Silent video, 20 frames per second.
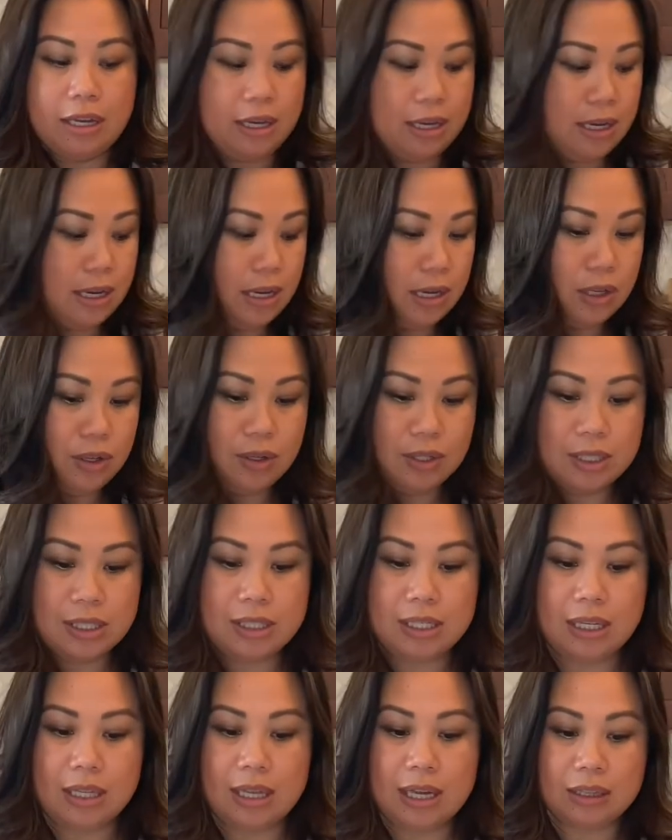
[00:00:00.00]
And you can
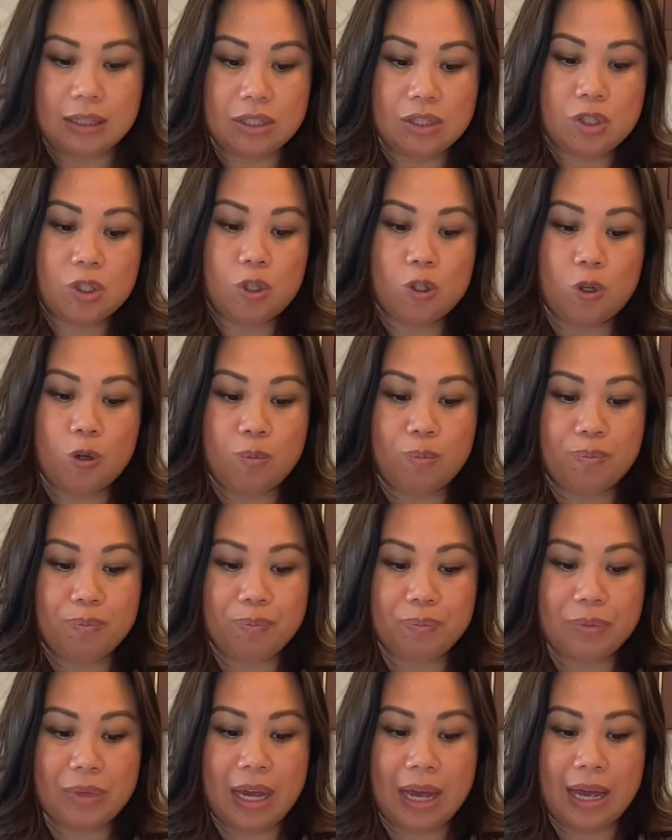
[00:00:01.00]
see that the soup,
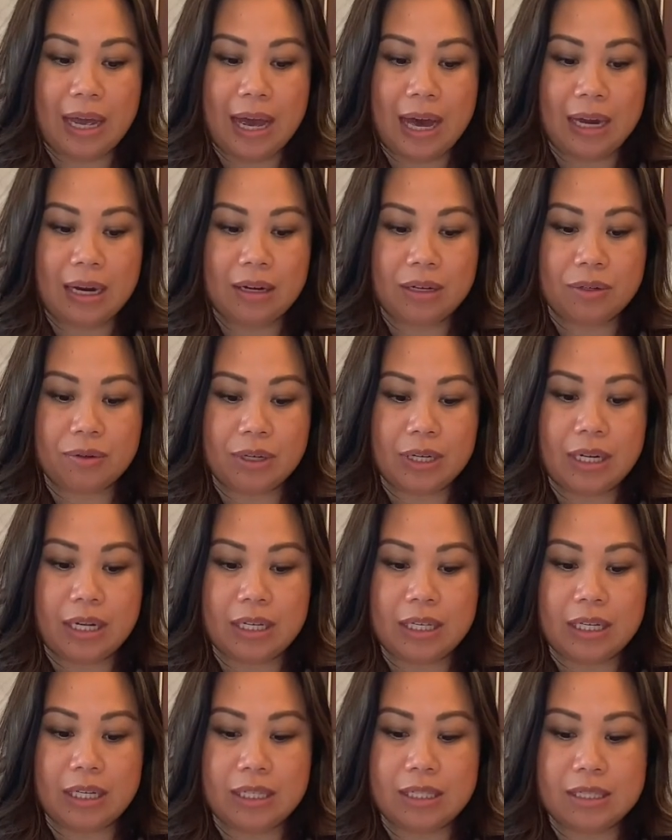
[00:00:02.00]
I added green
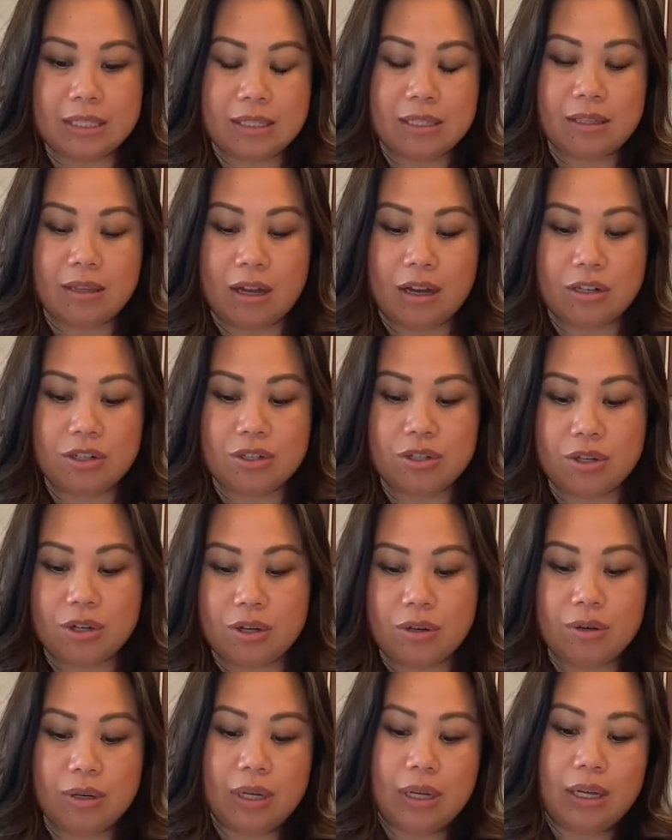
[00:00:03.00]
onions and
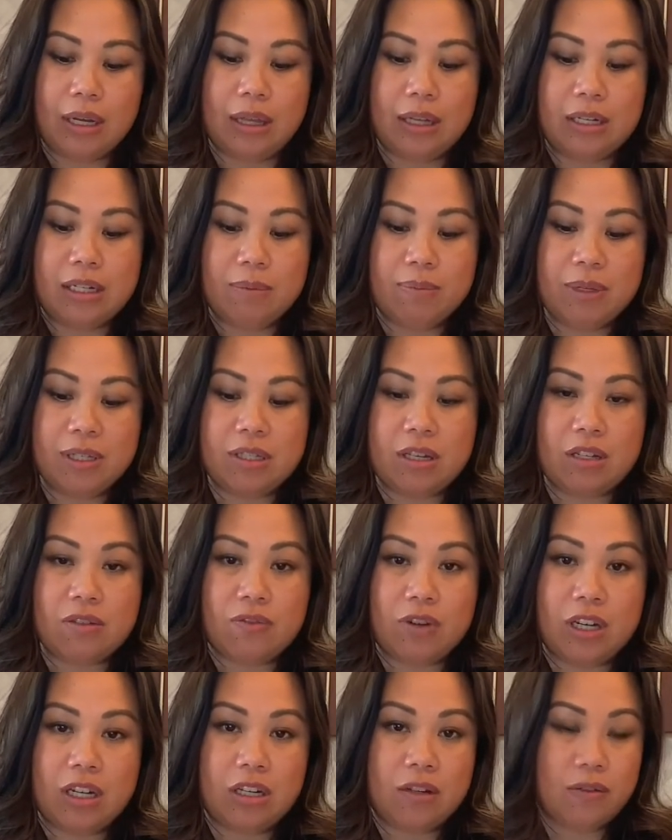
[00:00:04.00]
cilantro and the dipping sauce
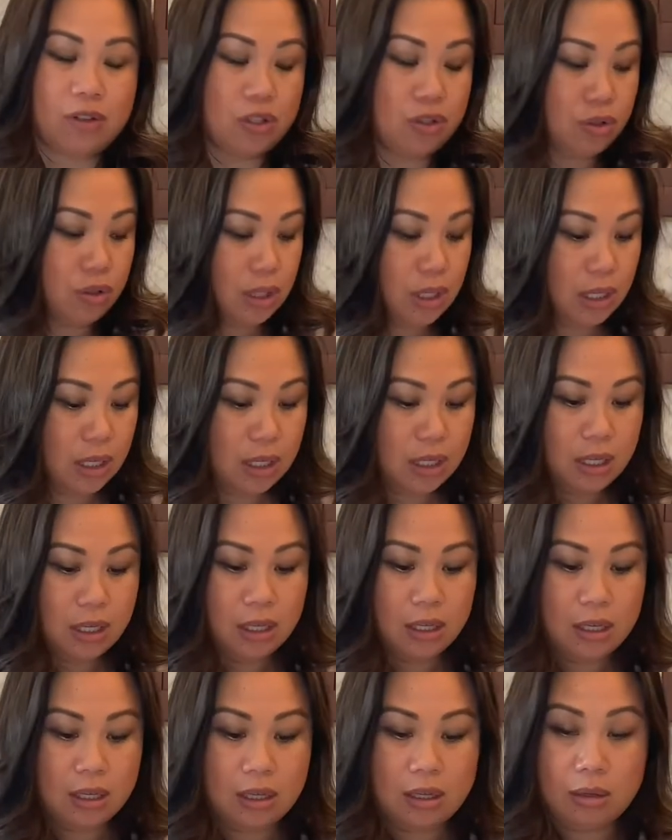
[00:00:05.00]
for individually
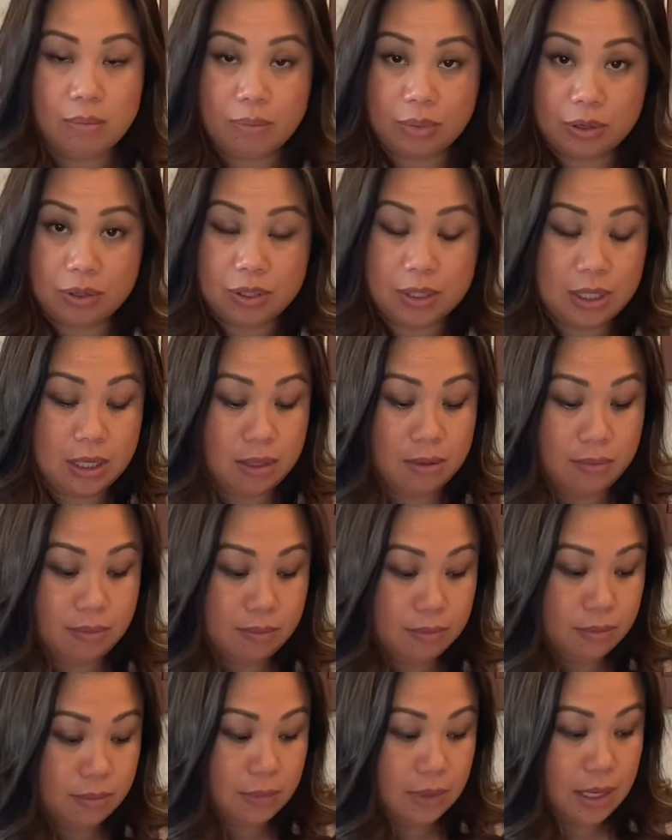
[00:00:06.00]
person.
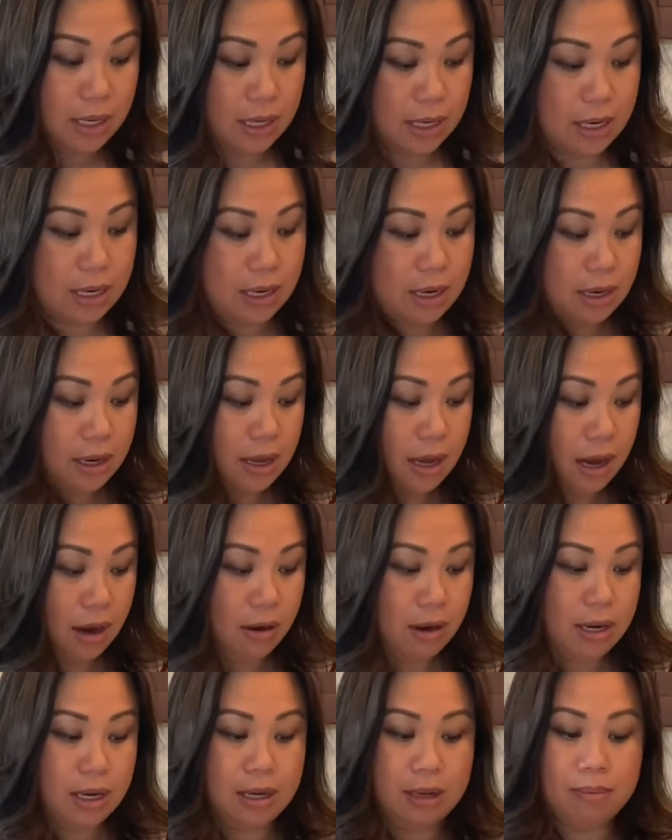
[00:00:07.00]
And then
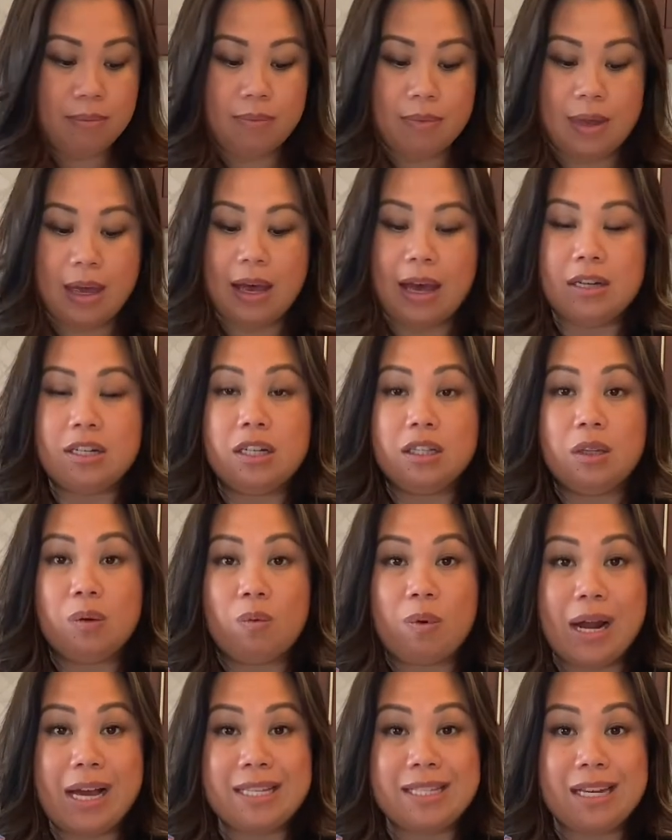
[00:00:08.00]
I took the
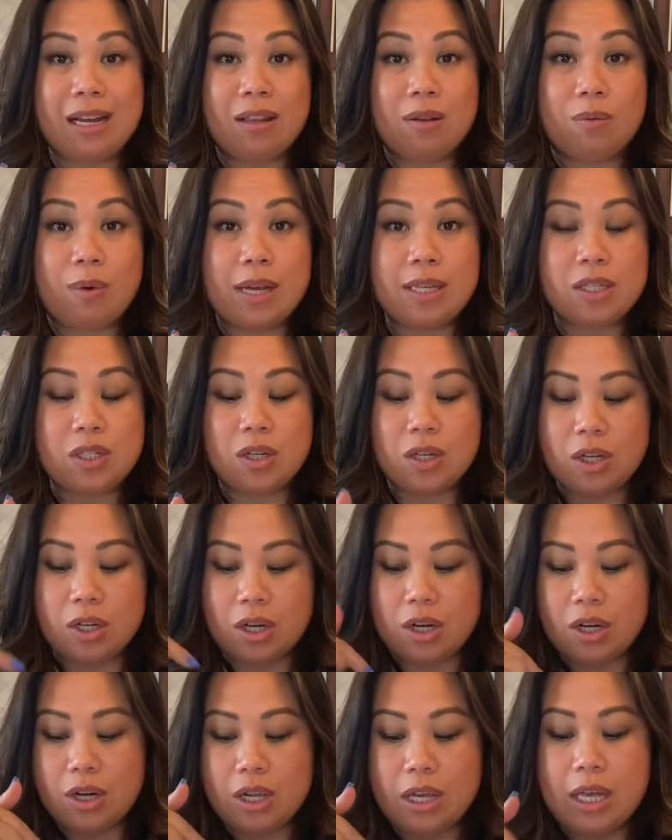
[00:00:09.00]
rice out of the rice
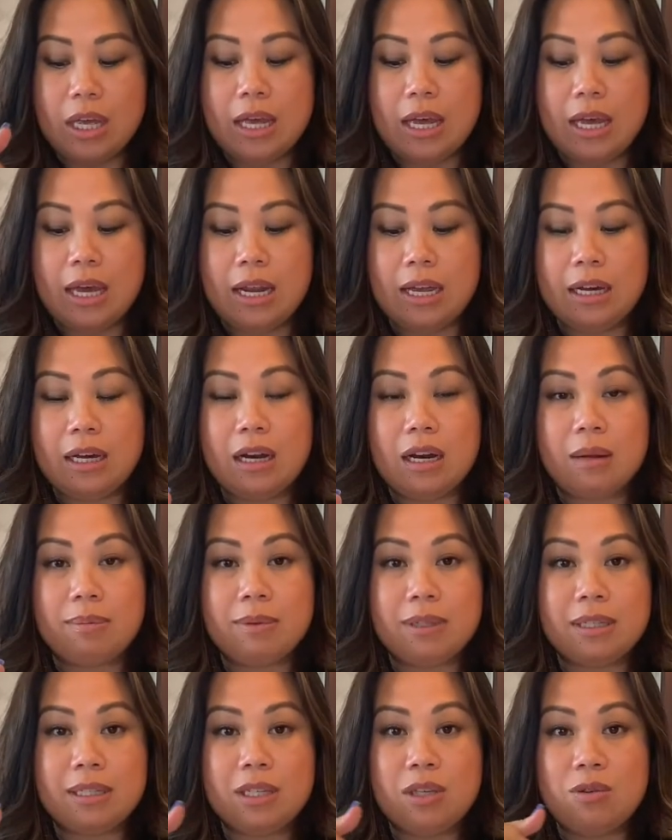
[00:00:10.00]
cooker and I cut up
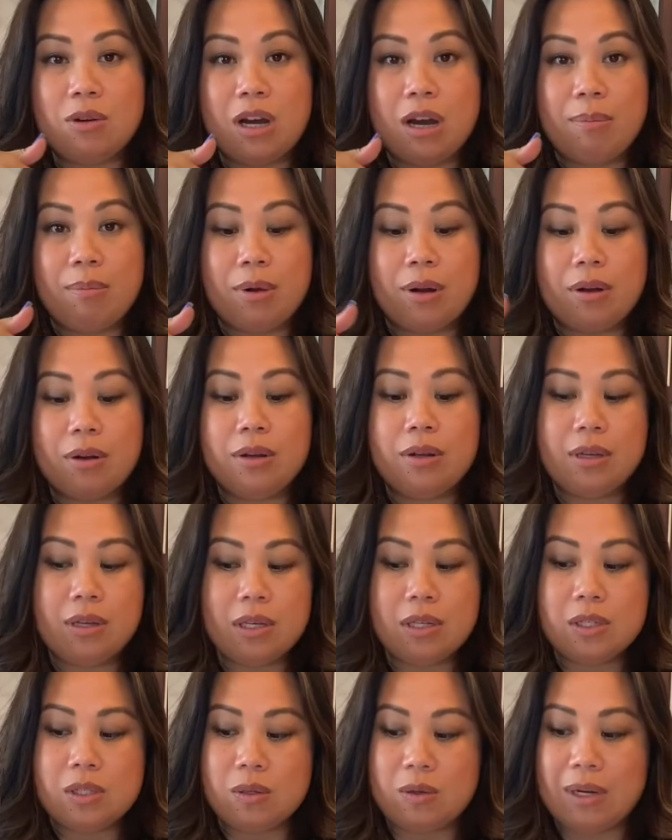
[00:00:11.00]
the cucumber.
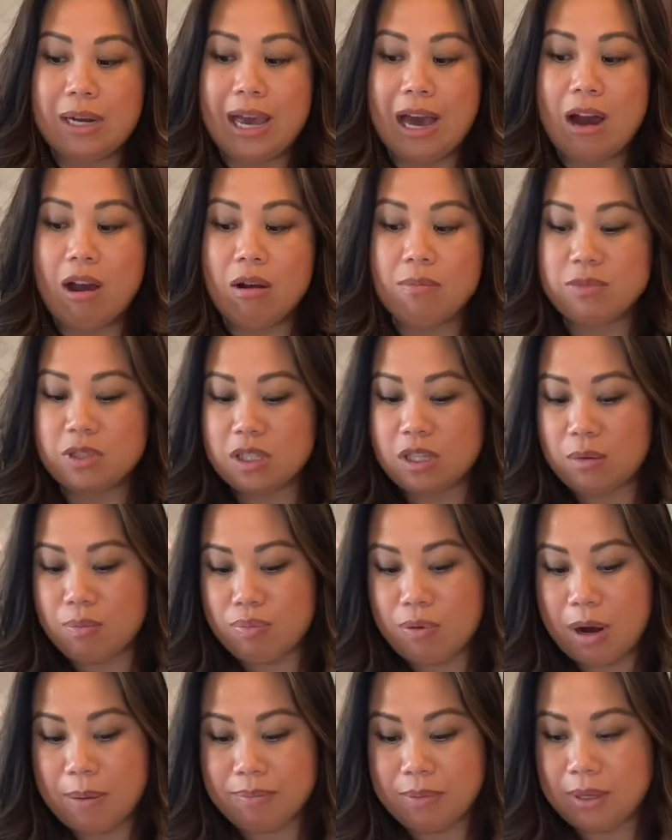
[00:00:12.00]
So now I'm just gonna
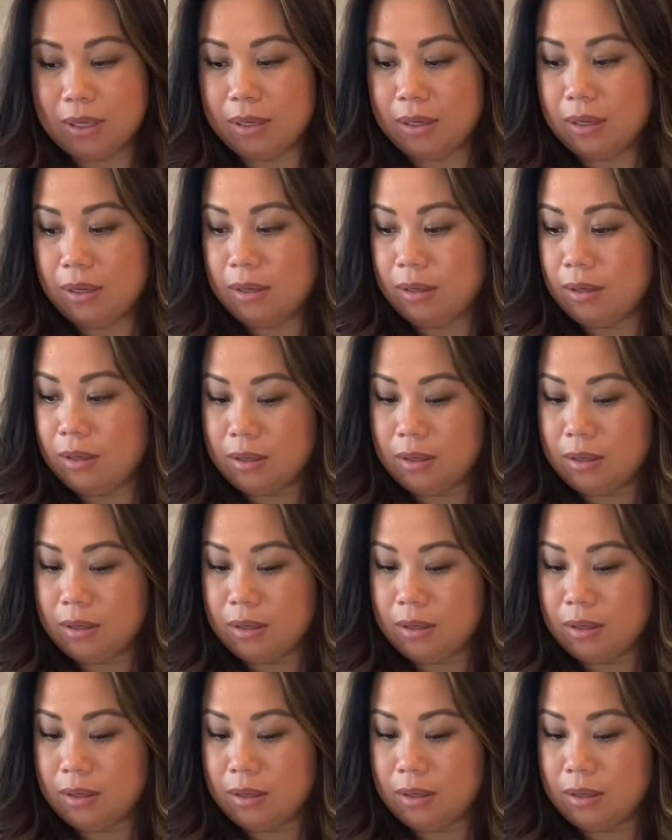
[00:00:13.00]
prep the